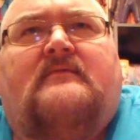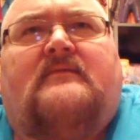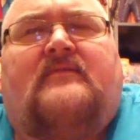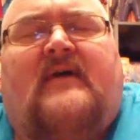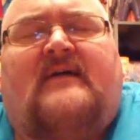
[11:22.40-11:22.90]

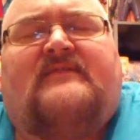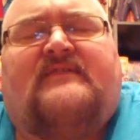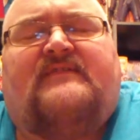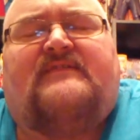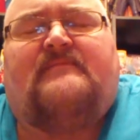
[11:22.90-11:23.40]
you guys
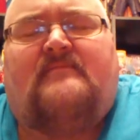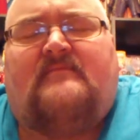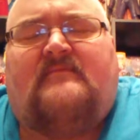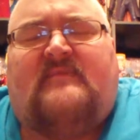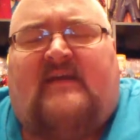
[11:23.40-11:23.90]
just
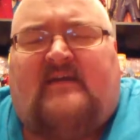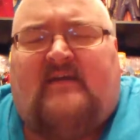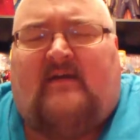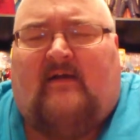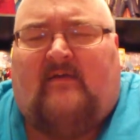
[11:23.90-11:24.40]
take
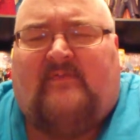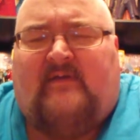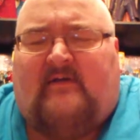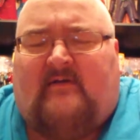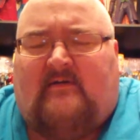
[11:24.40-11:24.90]
care out
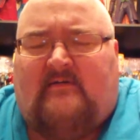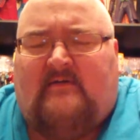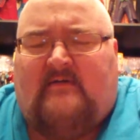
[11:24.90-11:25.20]
there.